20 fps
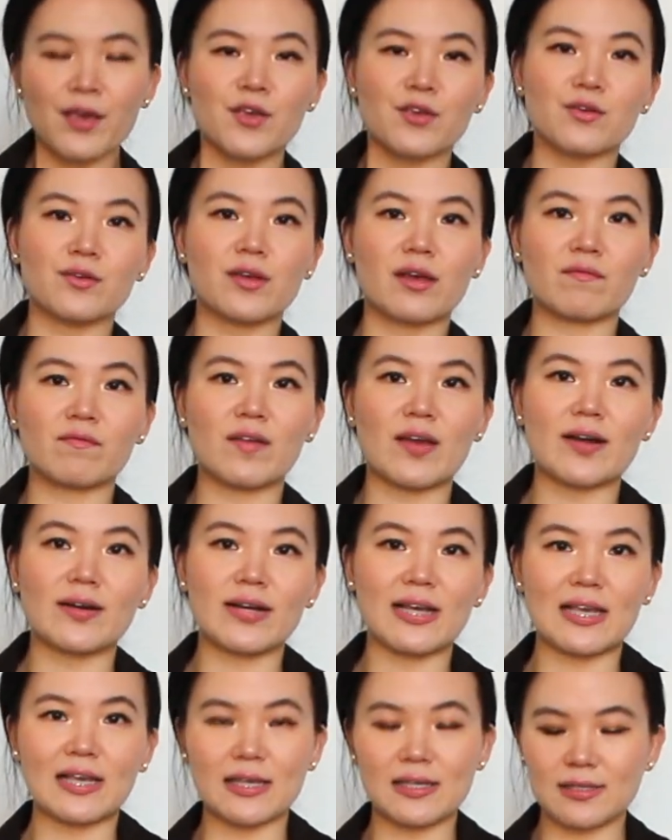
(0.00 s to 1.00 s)
you can
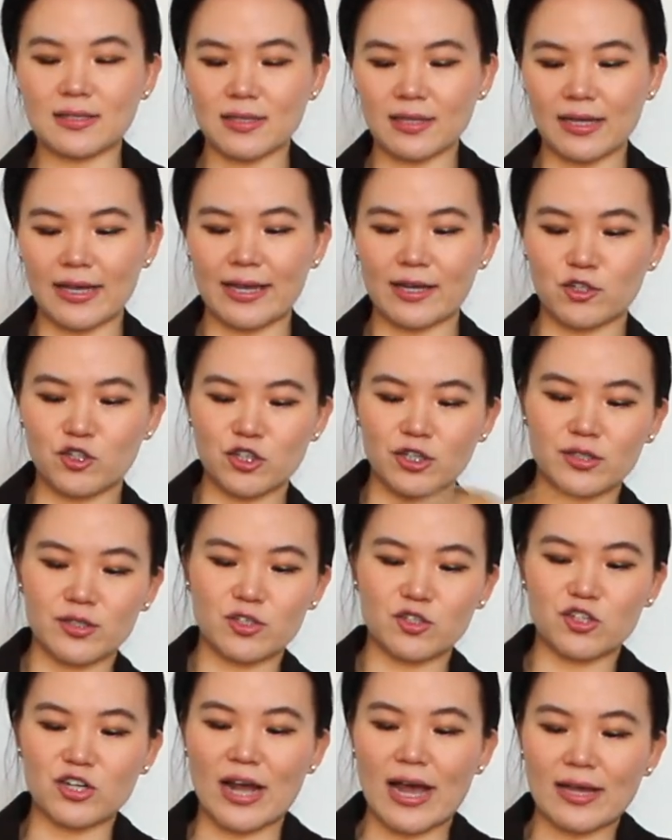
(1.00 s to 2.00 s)
very easily
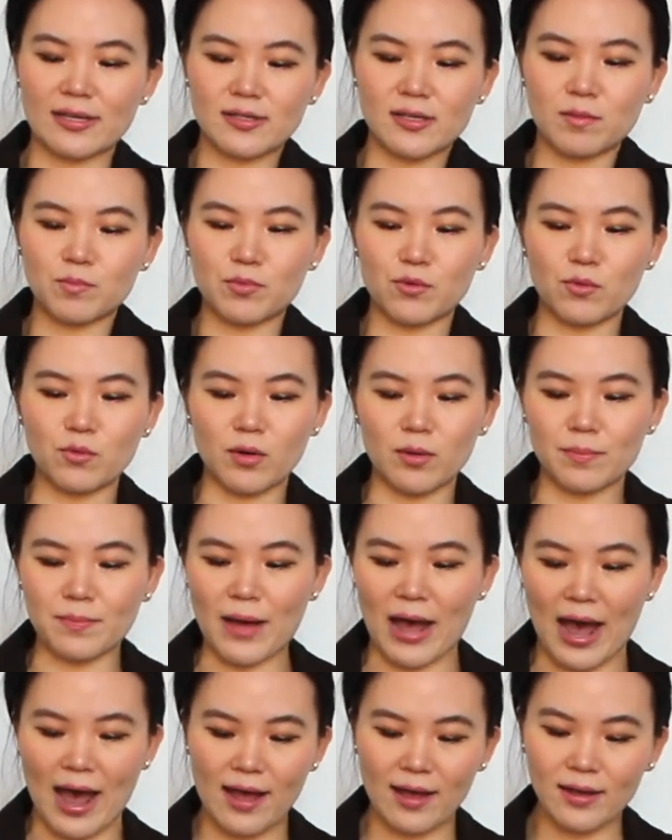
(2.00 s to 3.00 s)
just jazz up your
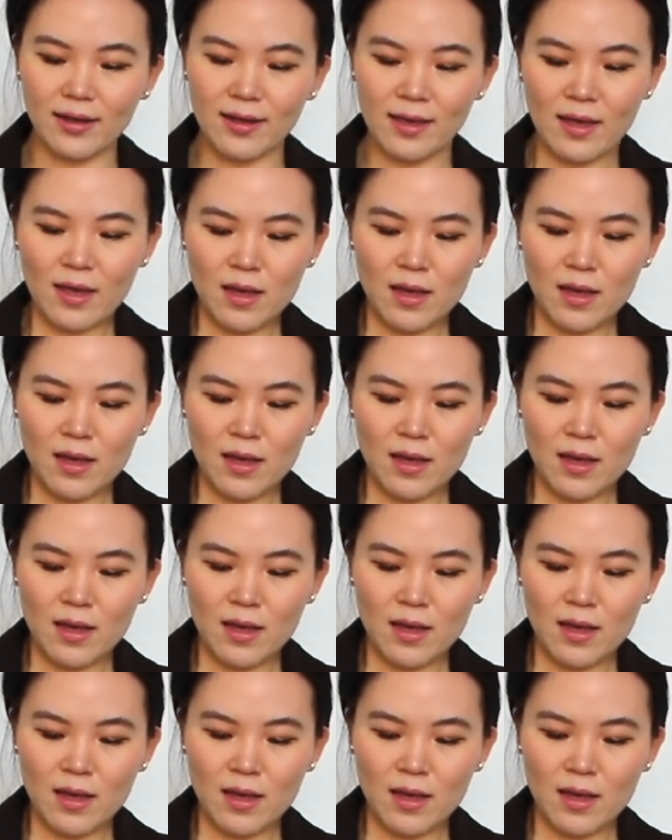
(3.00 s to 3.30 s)
bag